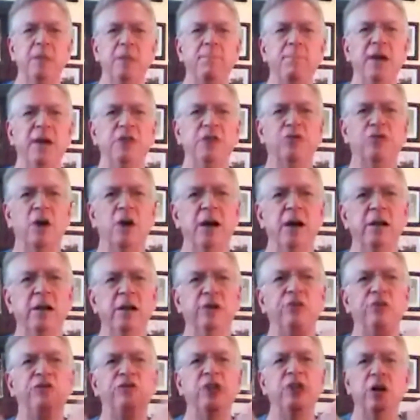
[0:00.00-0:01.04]
but by
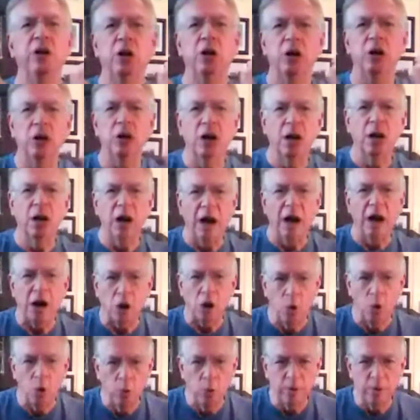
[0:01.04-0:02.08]
trying to share
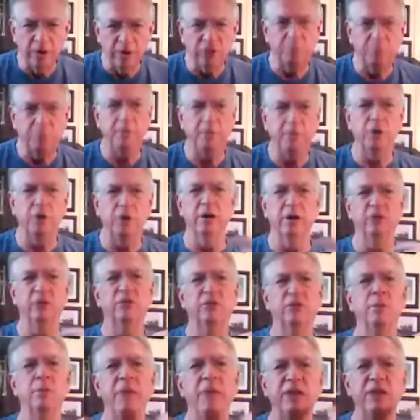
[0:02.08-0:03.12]
our own
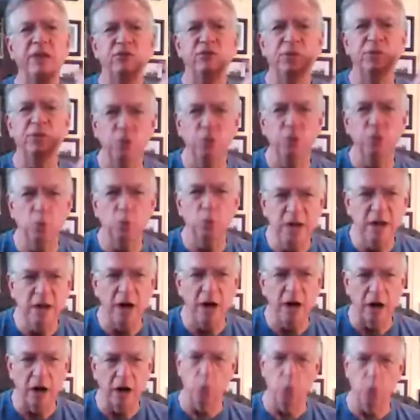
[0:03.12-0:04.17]
experience, the best of who
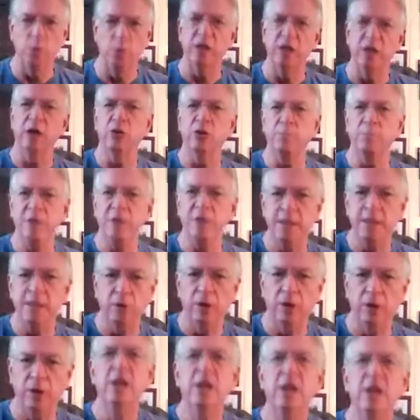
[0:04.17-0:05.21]
we are with other
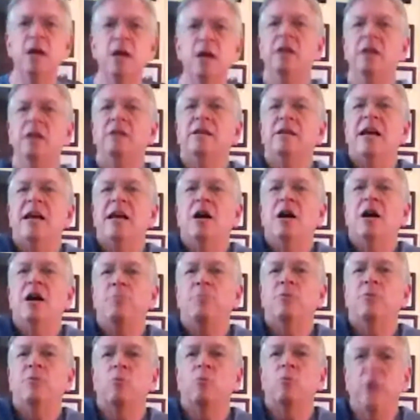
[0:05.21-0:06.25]
people to
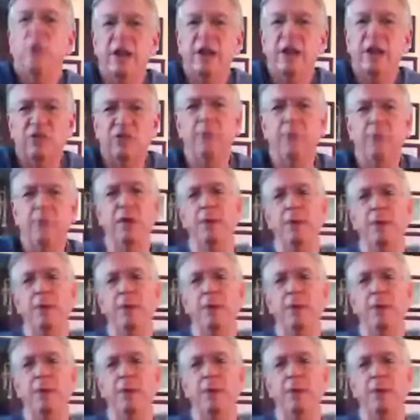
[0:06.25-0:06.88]
help raise